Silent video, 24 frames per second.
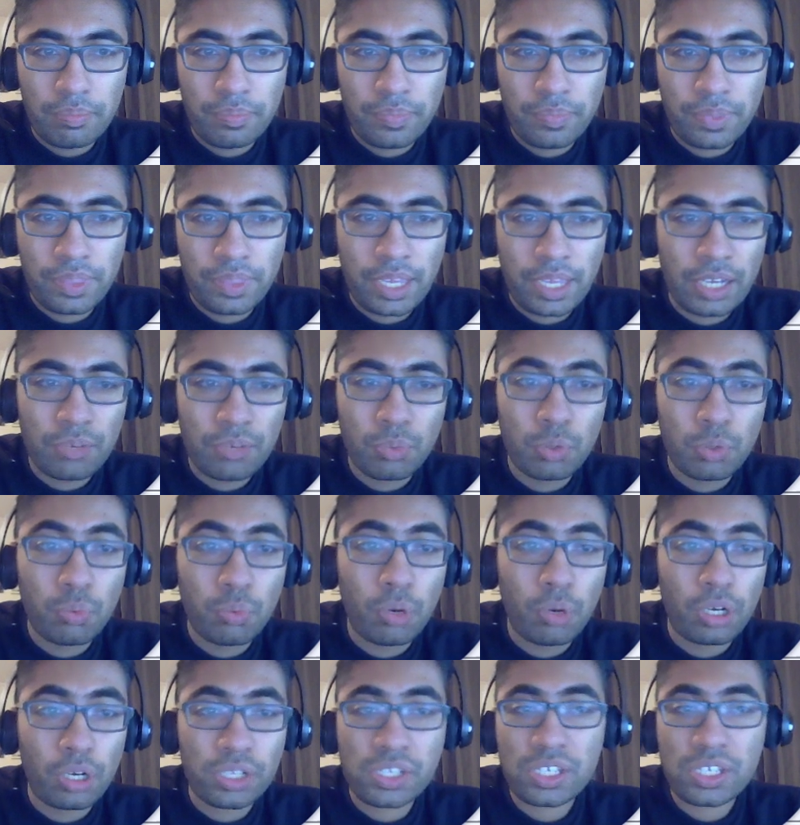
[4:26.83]
They would
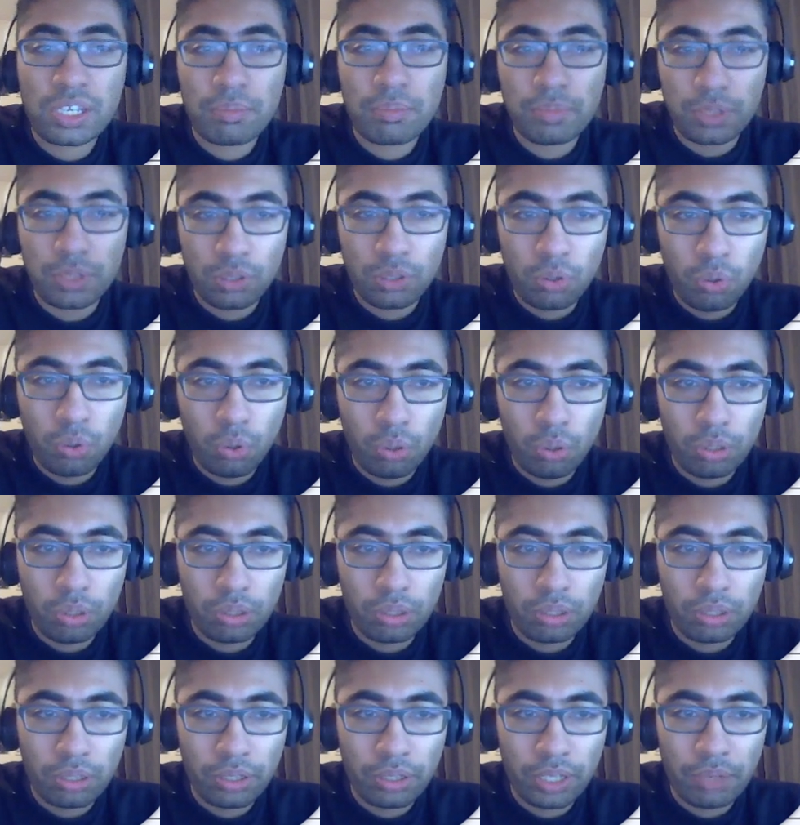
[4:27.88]
want to skip the
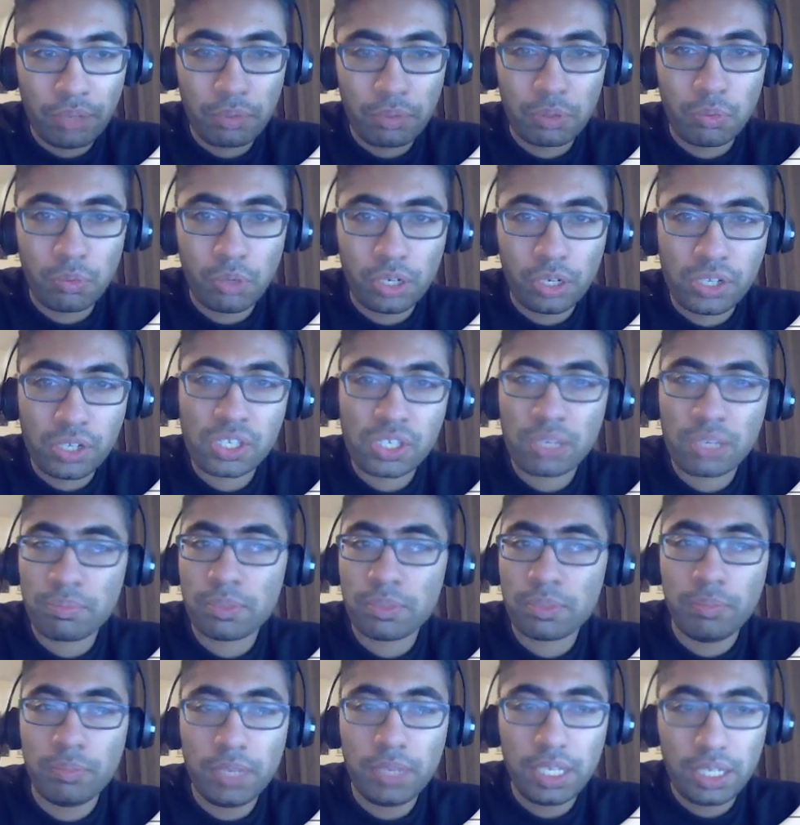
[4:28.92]
call, they would want to skip
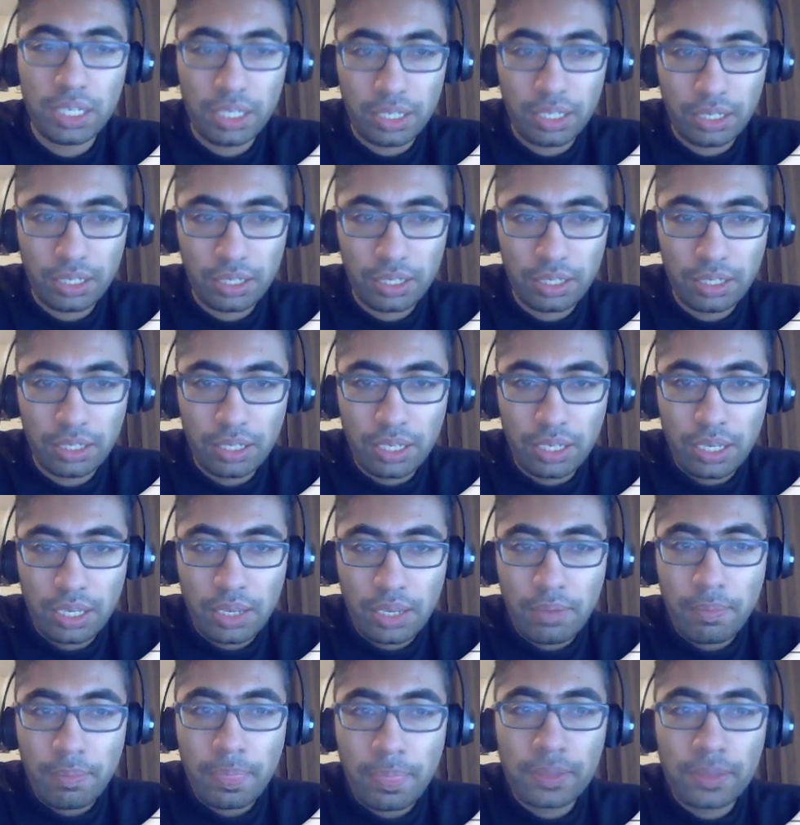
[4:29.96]
the meeting.
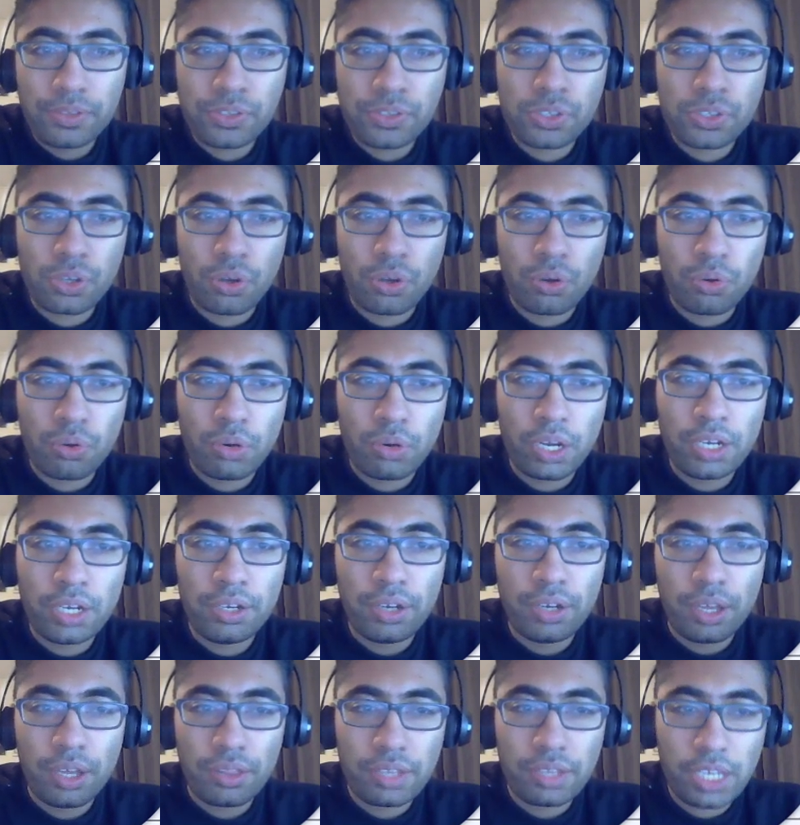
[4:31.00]
So
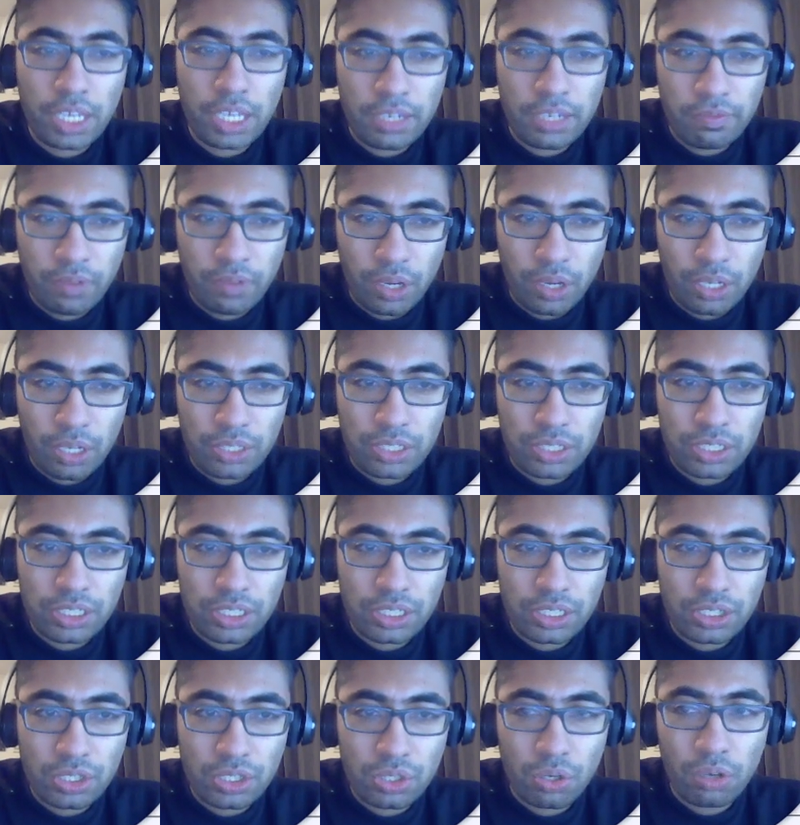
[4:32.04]
another
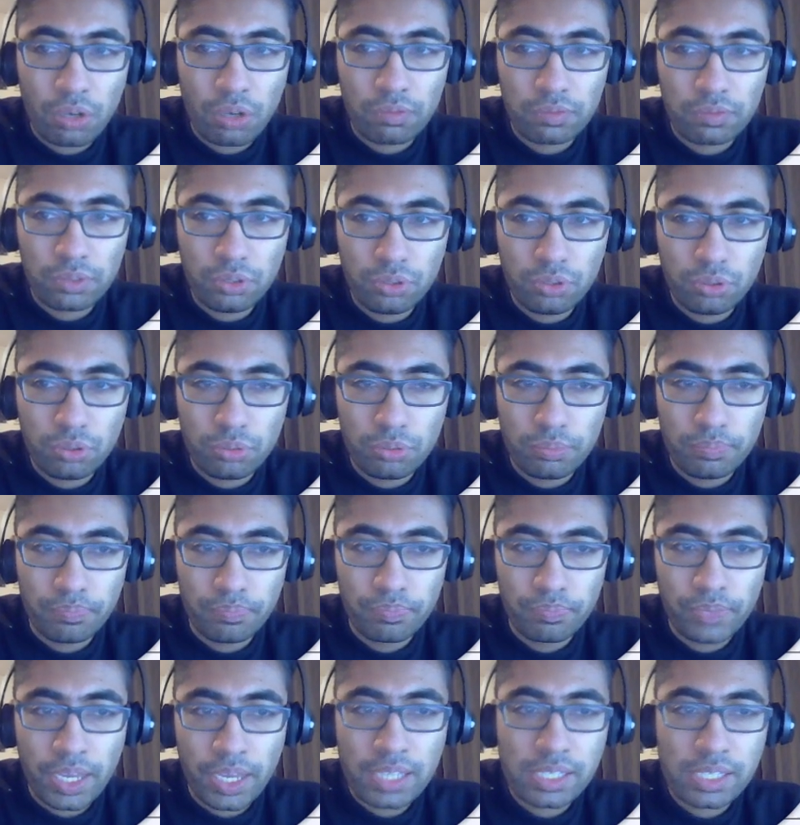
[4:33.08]
advantage of Loom
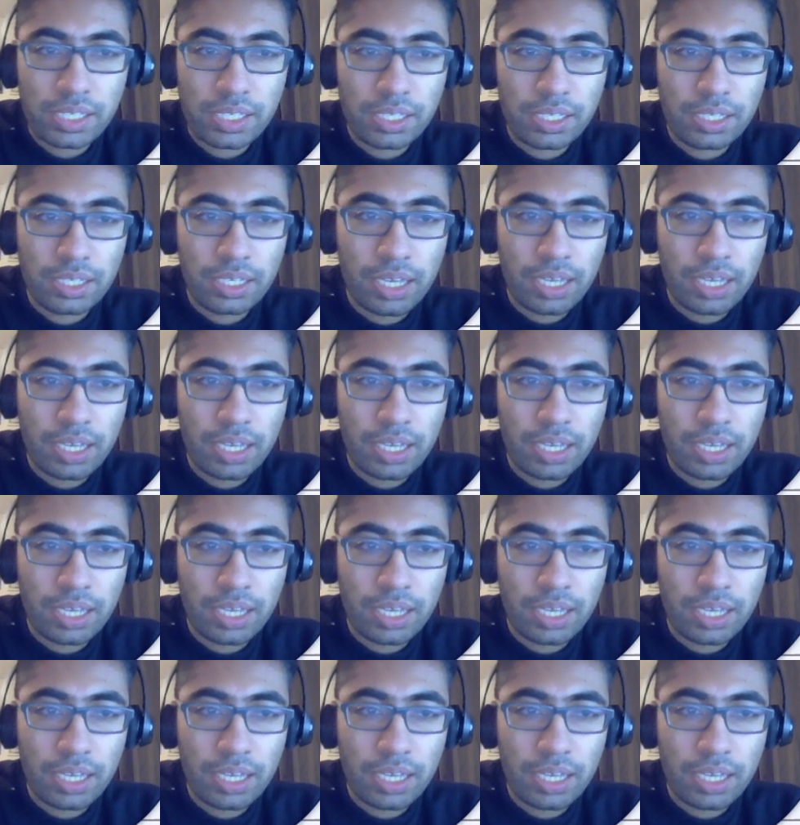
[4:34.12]
as a